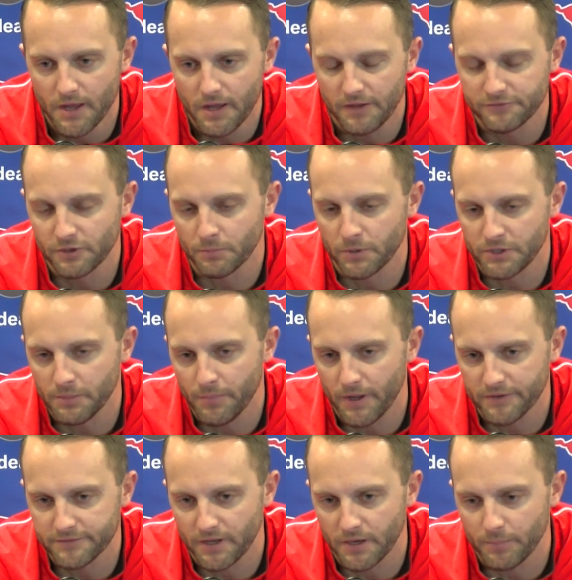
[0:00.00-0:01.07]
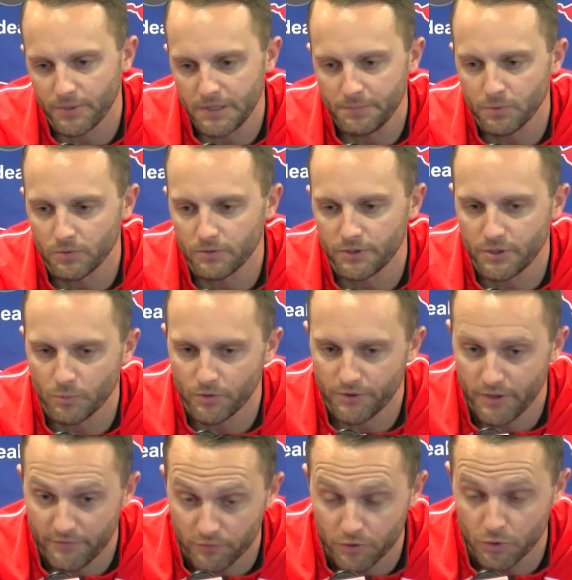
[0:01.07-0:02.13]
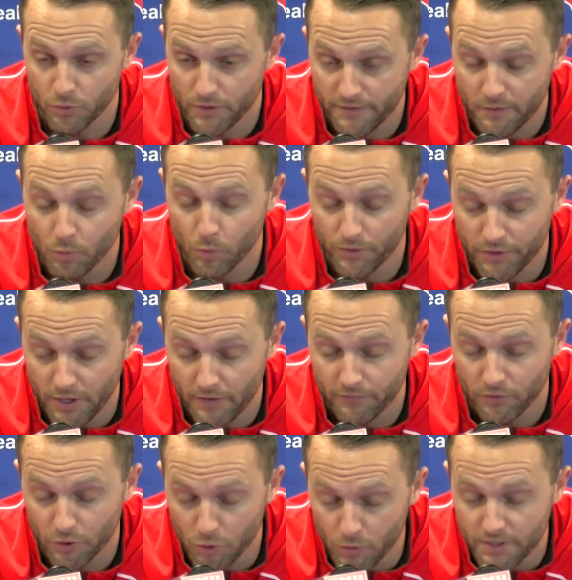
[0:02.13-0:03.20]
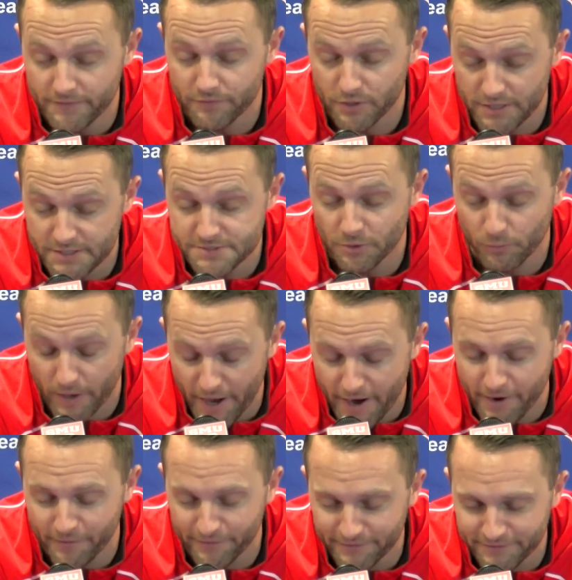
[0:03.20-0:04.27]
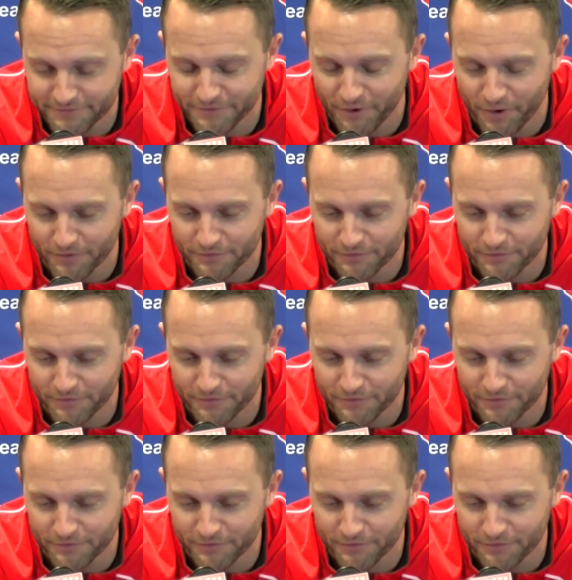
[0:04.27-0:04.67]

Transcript: he's going to bring the best out of people. And whoever he's around, he's